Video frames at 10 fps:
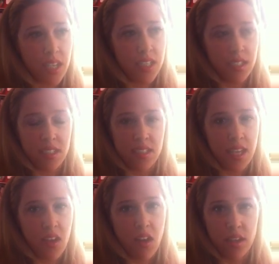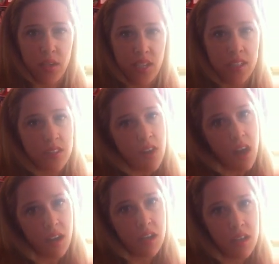Lennon didn't say all you need is
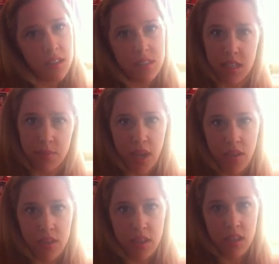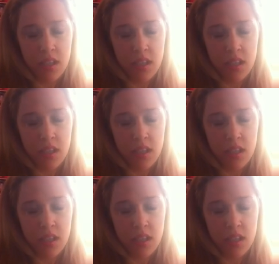cock, Sick Mouth.